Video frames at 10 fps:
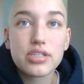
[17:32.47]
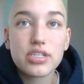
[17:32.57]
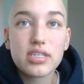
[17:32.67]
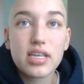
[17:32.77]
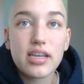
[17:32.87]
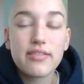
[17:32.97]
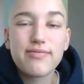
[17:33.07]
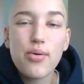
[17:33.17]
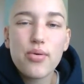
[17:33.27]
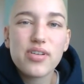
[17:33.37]
just like
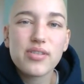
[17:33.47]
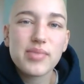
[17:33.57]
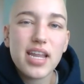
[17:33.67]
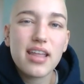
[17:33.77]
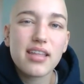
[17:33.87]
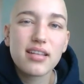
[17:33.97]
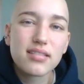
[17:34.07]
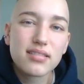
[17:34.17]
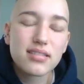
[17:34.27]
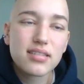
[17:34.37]
form
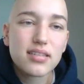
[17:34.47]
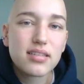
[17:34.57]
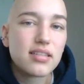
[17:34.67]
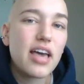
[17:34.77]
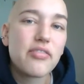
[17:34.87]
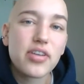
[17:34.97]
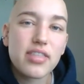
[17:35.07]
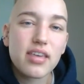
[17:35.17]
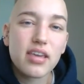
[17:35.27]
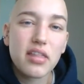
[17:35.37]
and
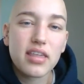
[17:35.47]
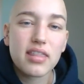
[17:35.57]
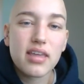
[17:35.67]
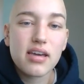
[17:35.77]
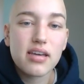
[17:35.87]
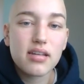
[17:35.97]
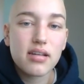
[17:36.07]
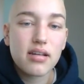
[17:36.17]
everything like that.